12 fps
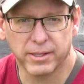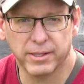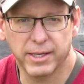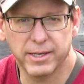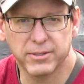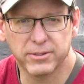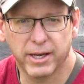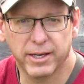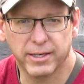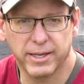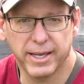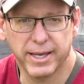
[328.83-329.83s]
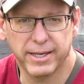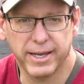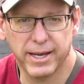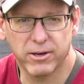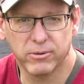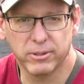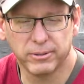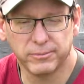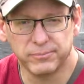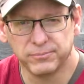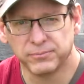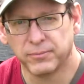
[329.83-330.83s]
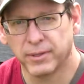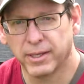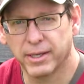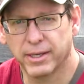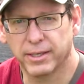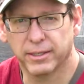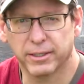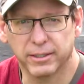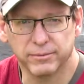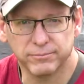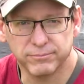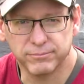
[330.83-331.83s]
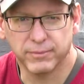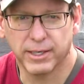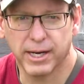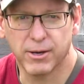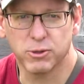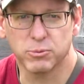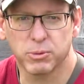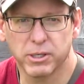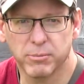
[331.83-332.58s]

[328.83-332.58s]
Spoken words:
they decided to head down, and then I was pretty